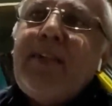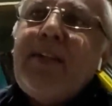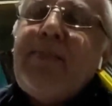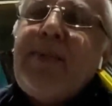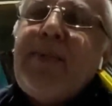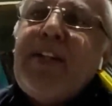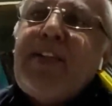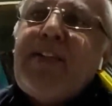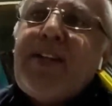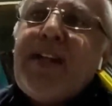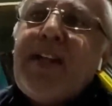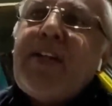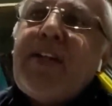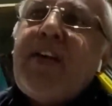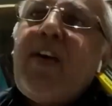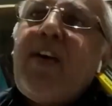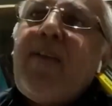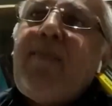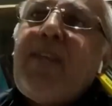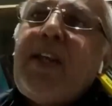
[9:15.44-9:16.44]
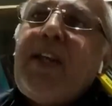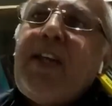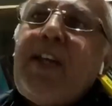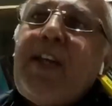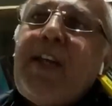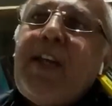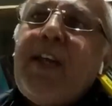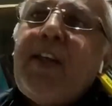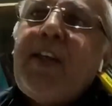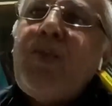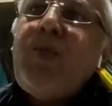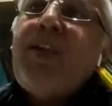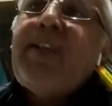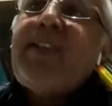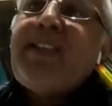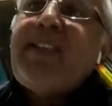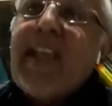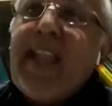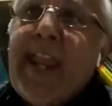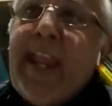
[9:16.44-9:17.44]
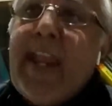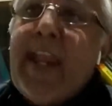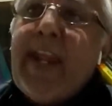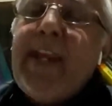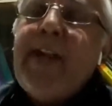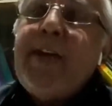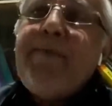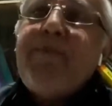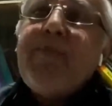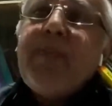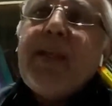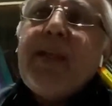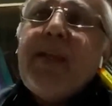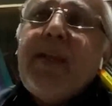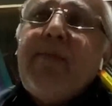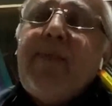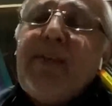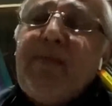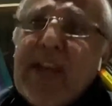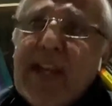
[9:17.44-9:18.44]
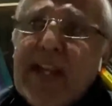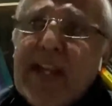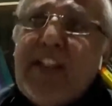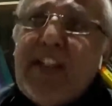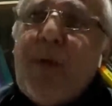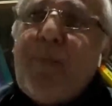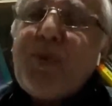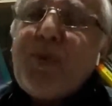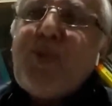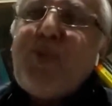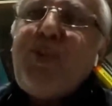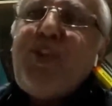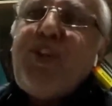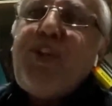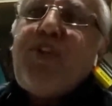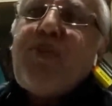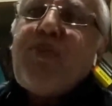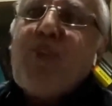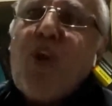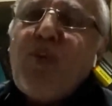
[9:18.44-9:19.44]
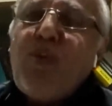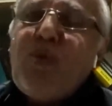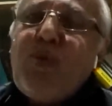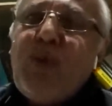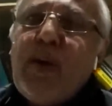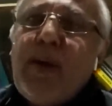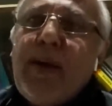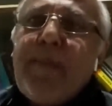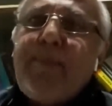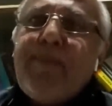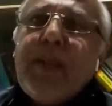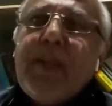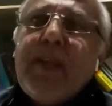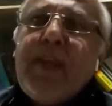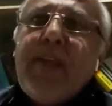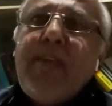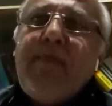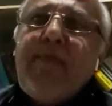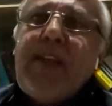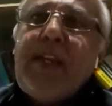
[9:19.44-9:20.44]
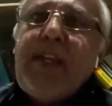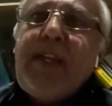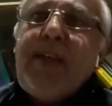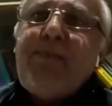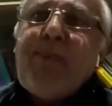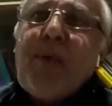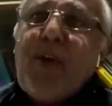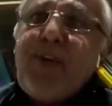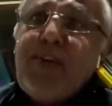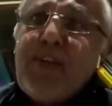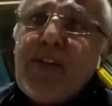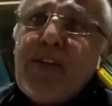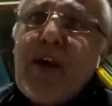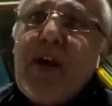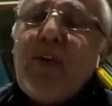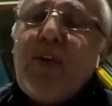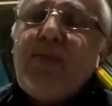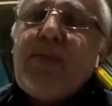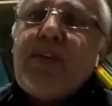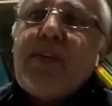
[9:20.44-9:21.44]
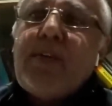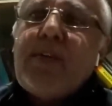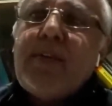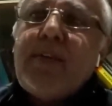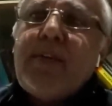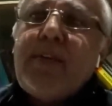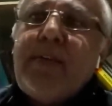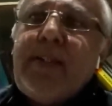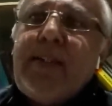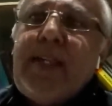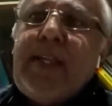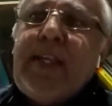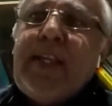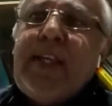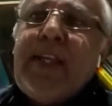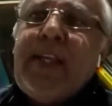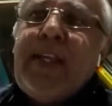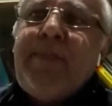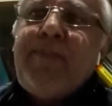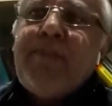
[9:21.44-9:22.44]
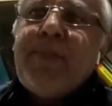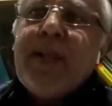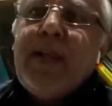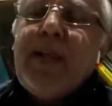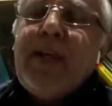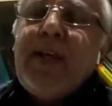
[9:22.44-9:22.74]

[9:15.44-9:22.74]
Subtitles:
administrator of the US aid. When we had the opportunity to talk to her, we pointed out the